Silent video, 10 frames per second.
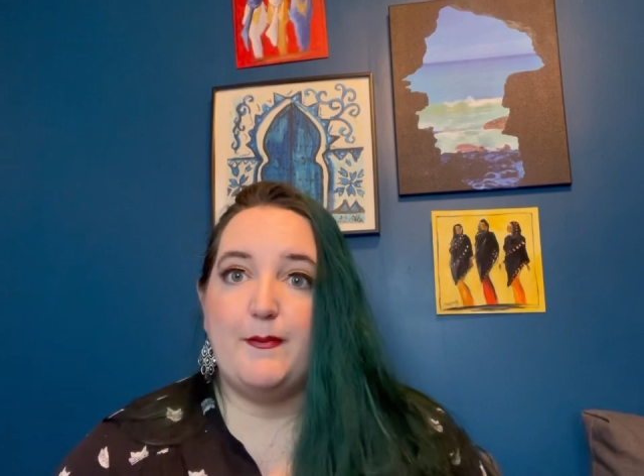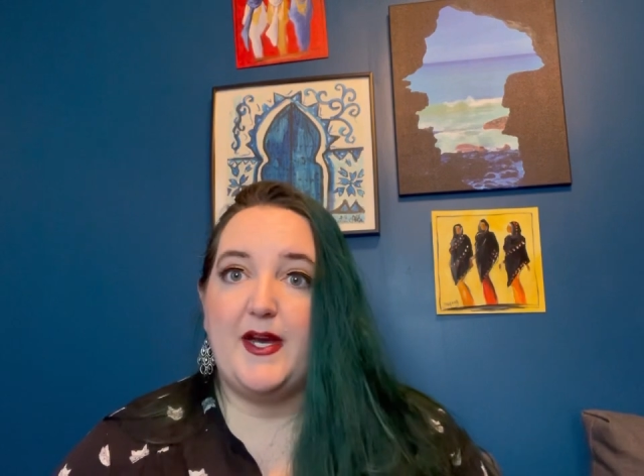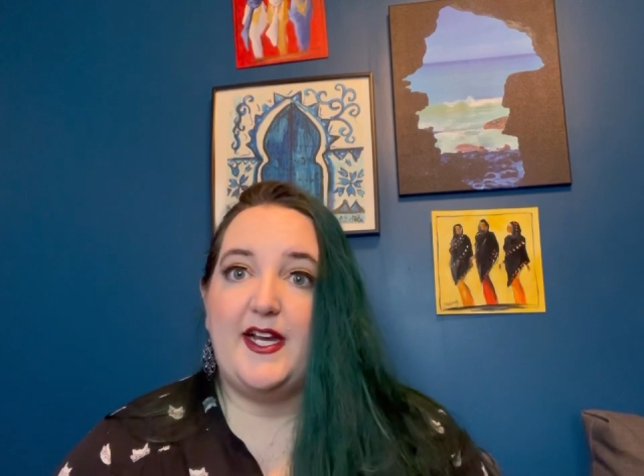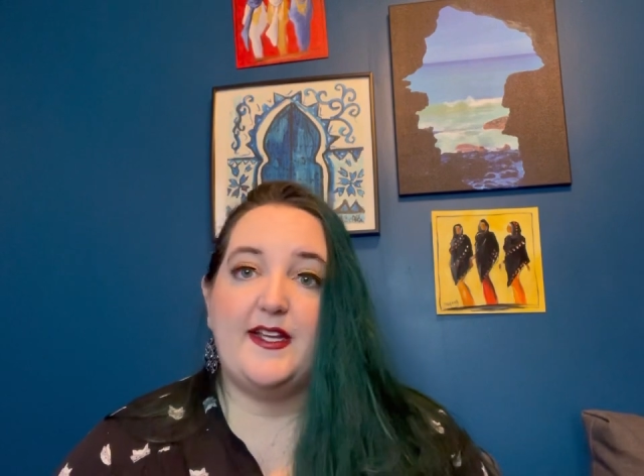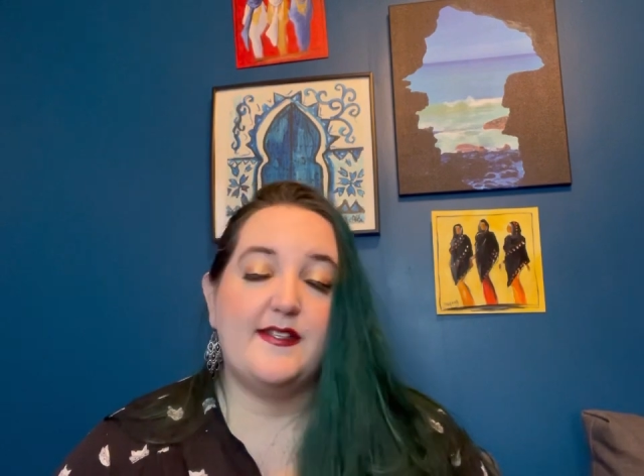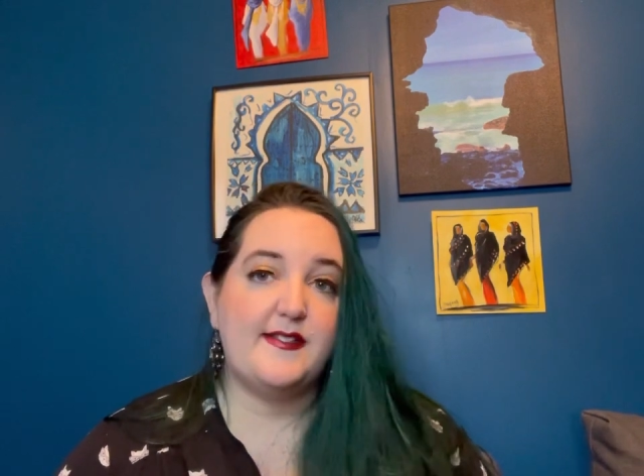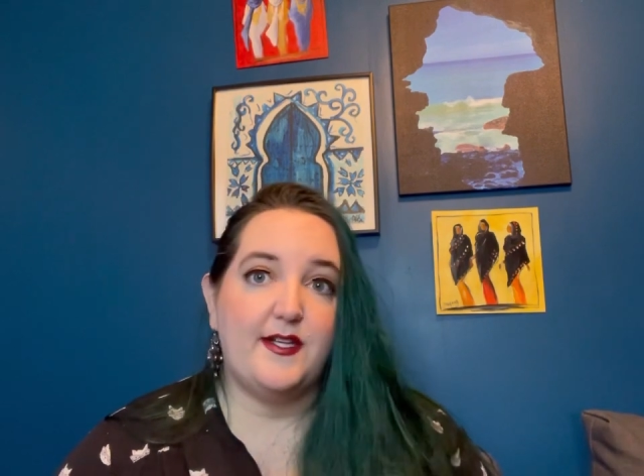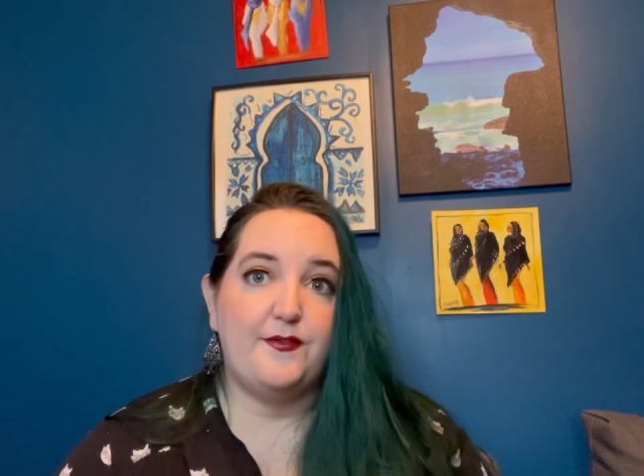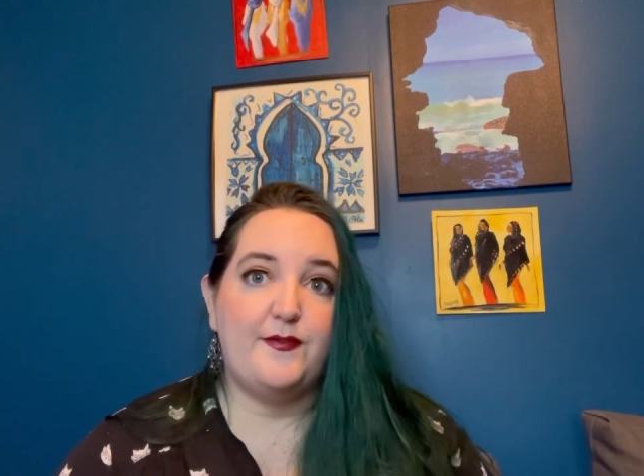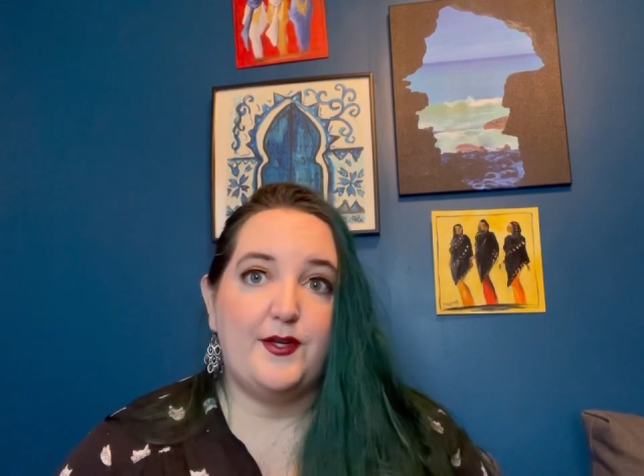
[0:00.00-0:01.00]
by cell
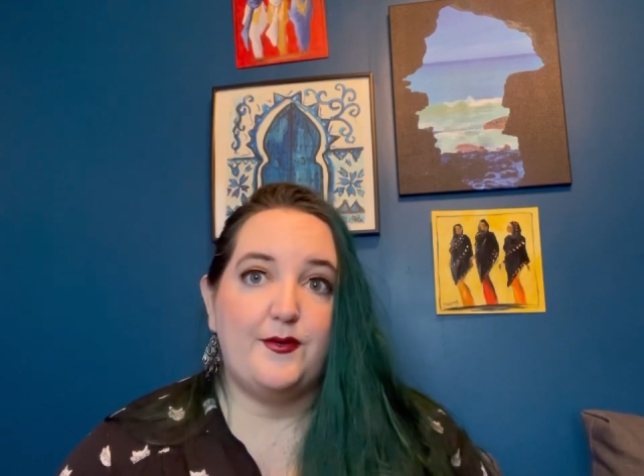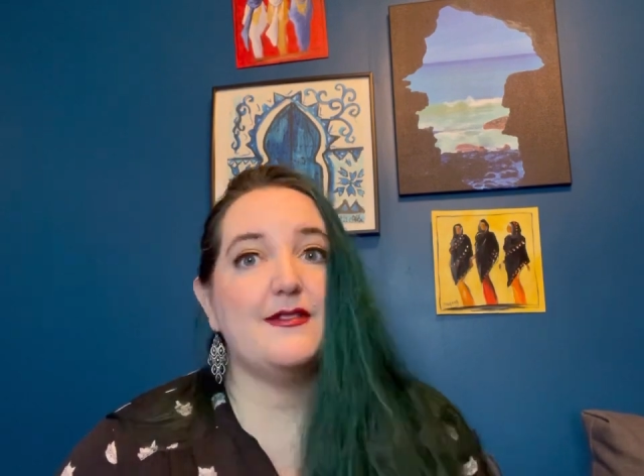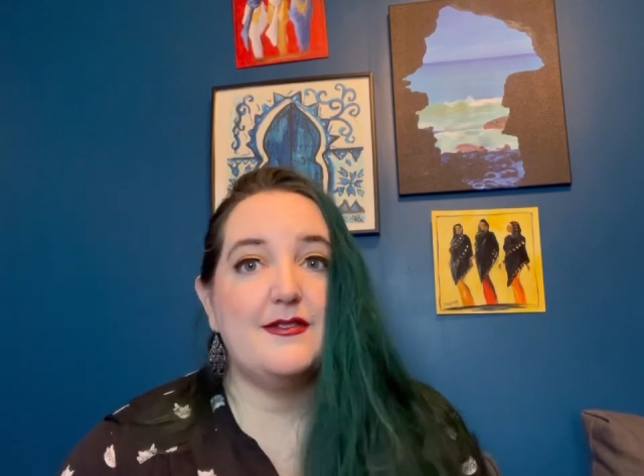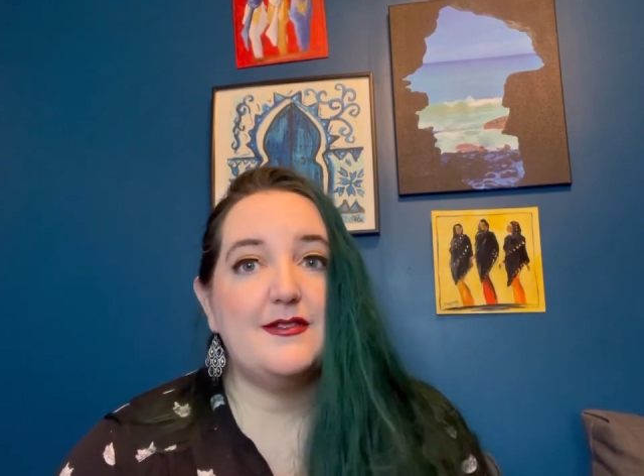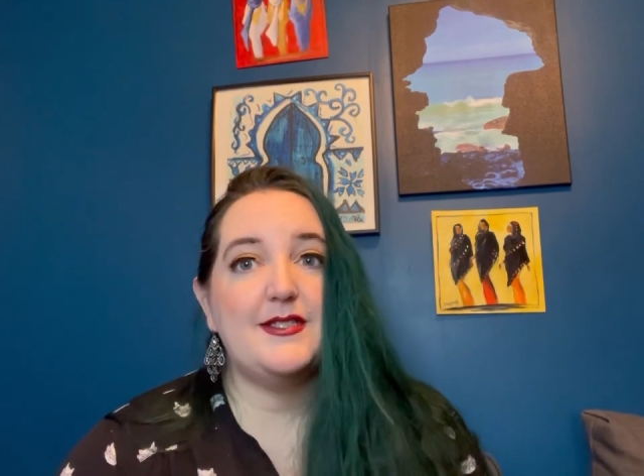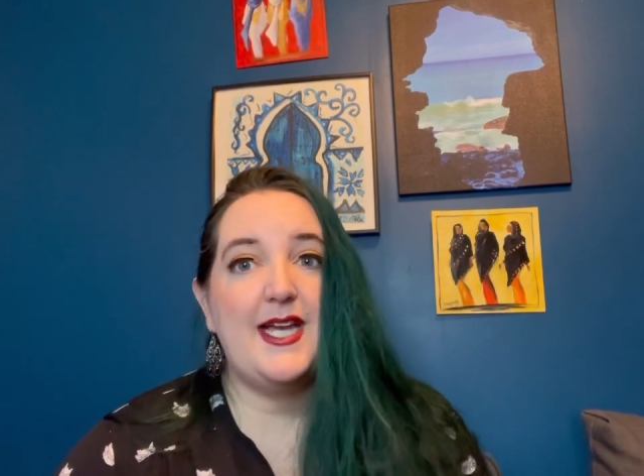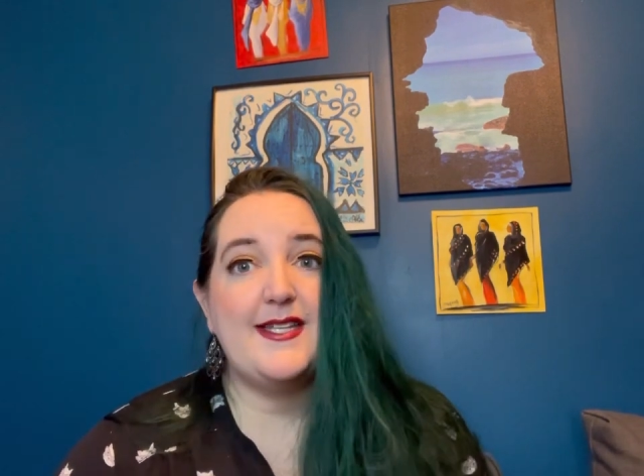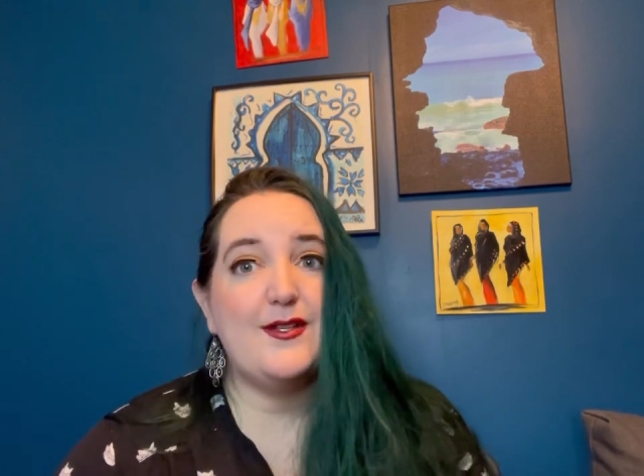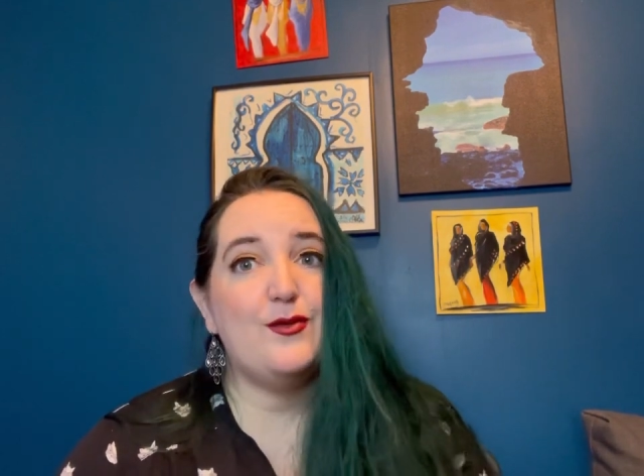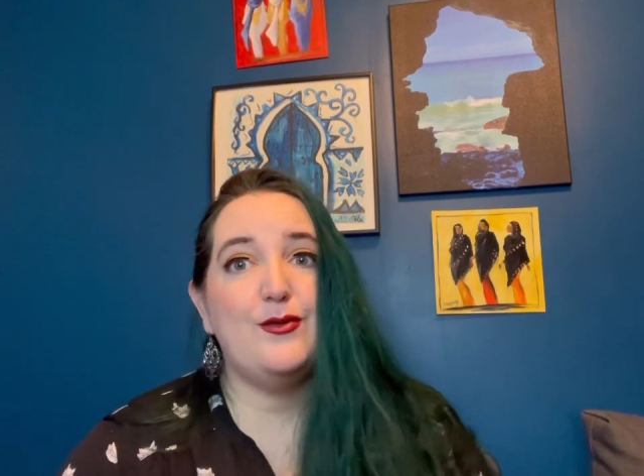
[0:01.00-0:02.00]
phone. As
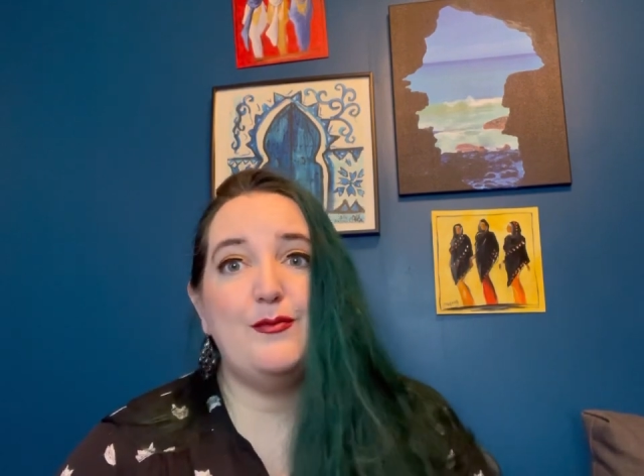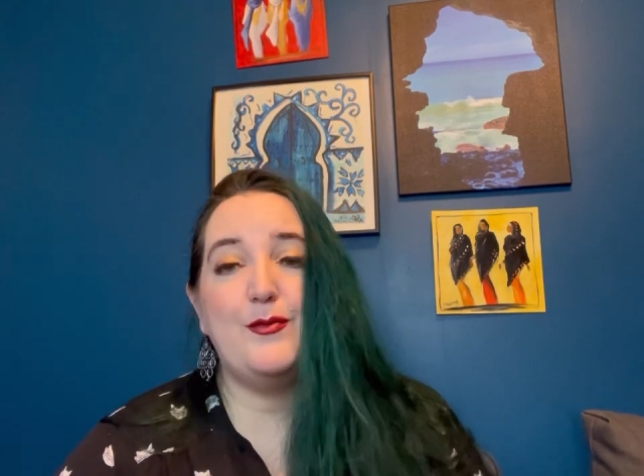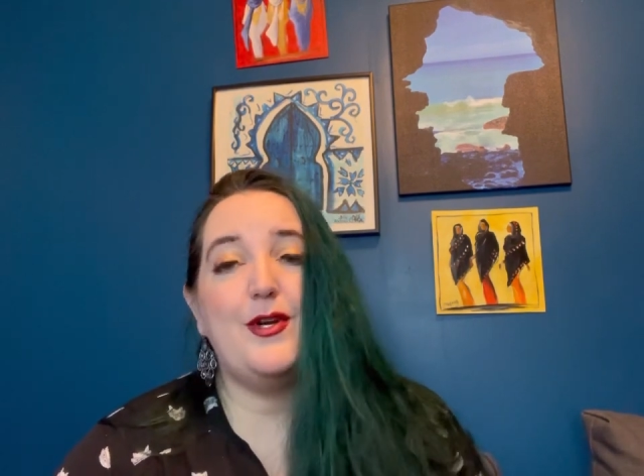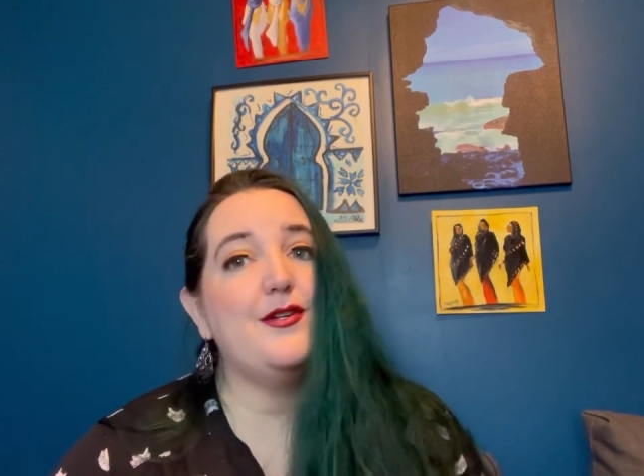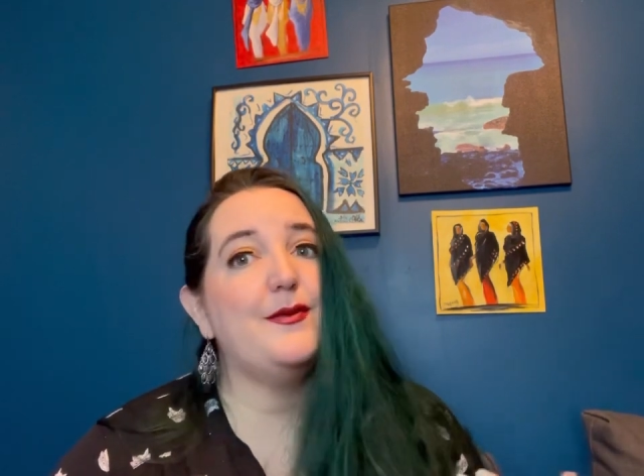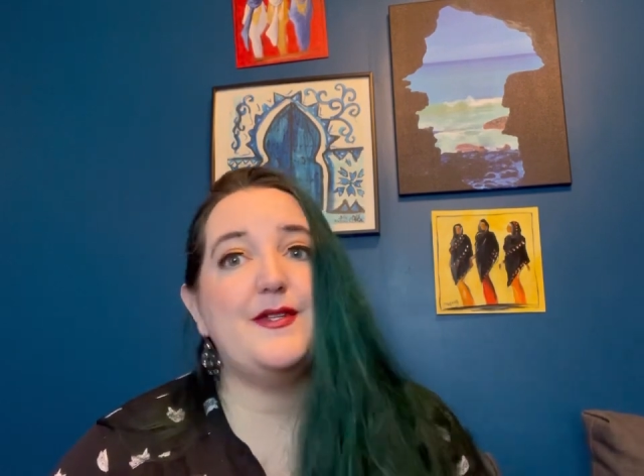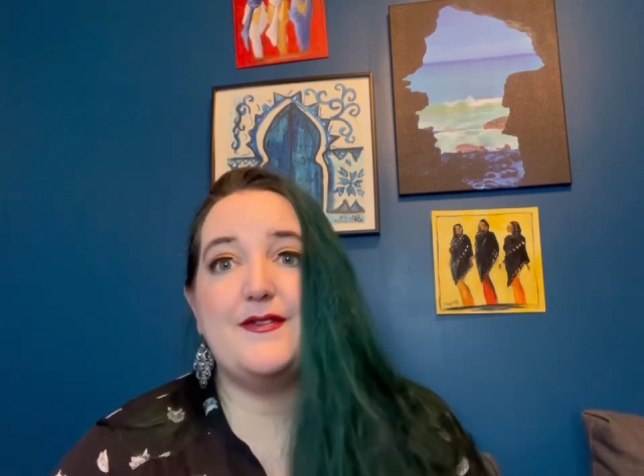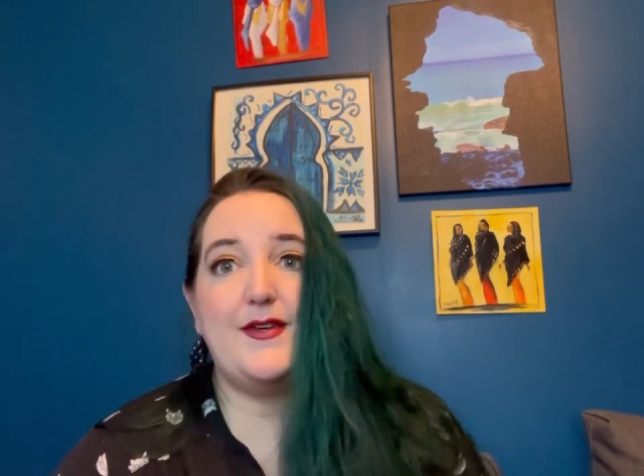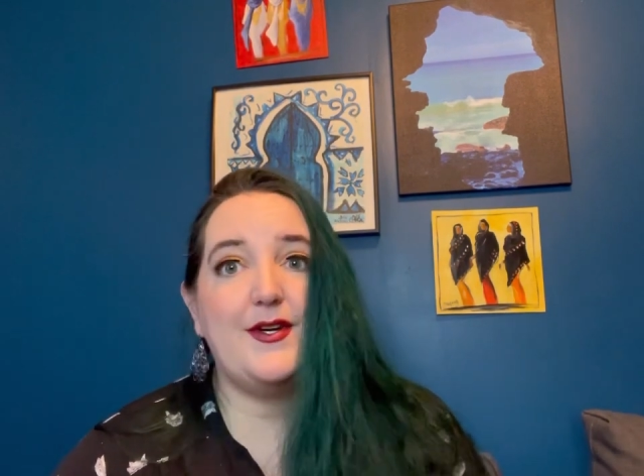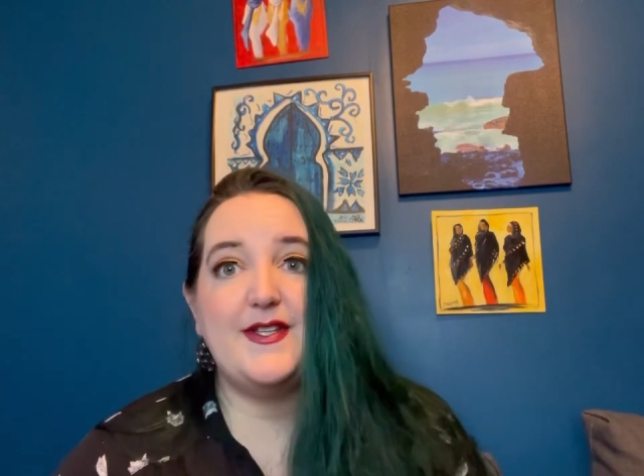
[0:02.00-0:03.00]
a whole, Morocco is
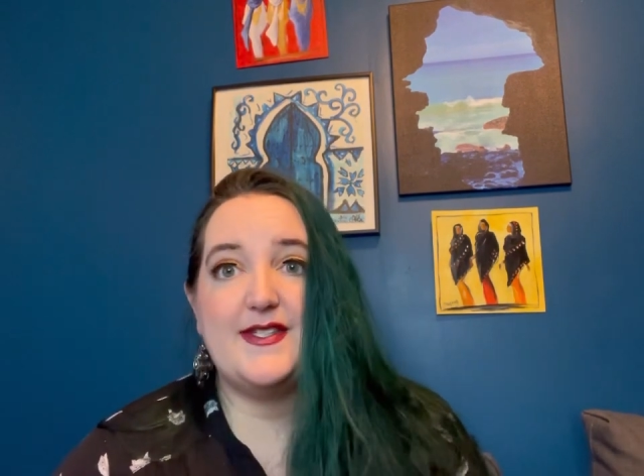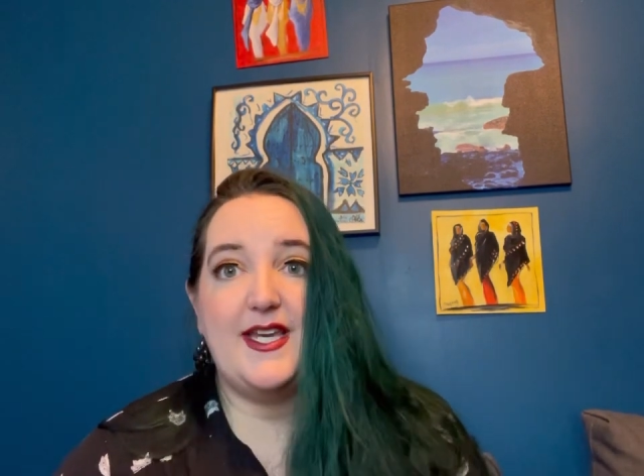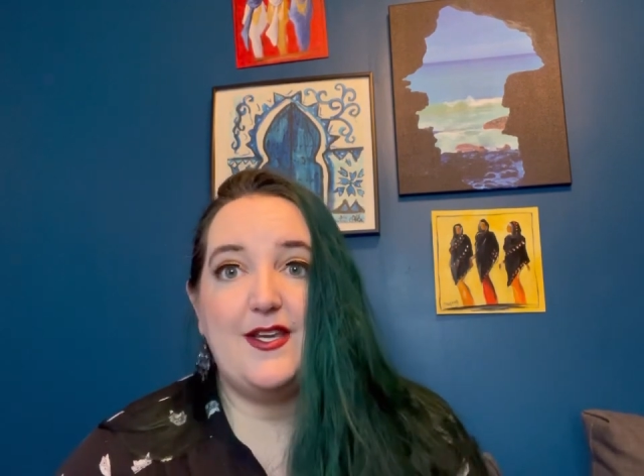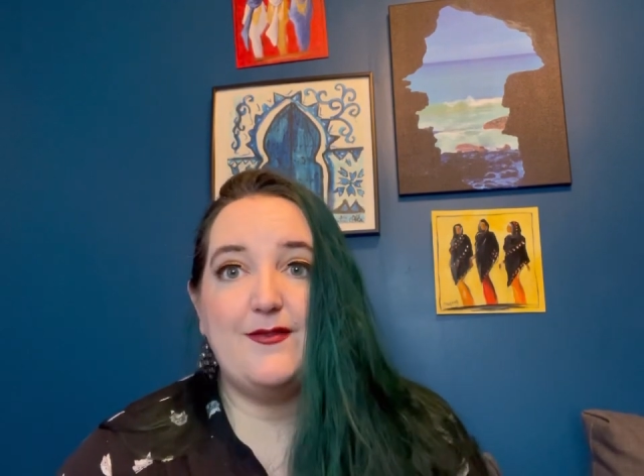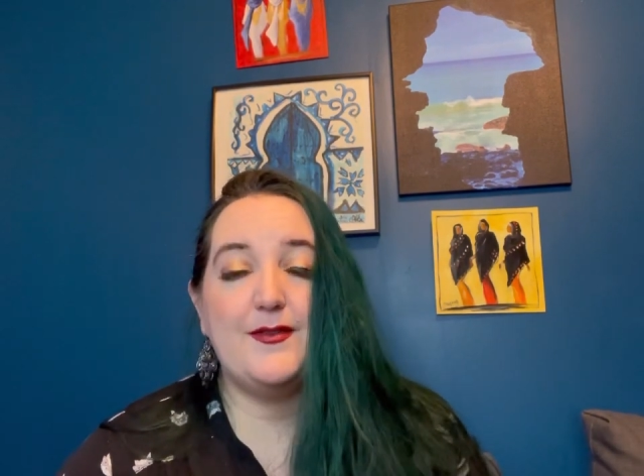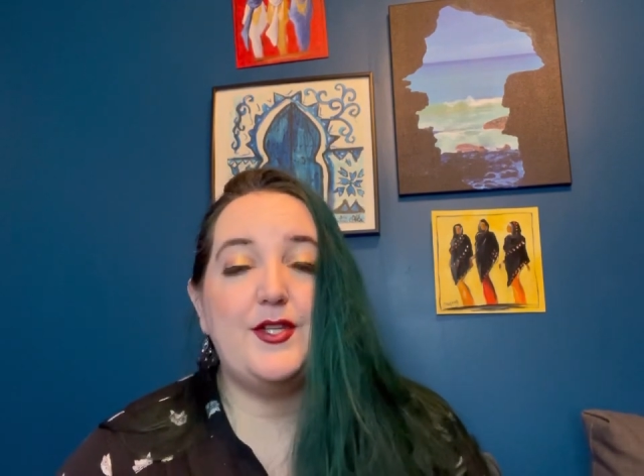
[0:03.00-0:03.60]
very safe.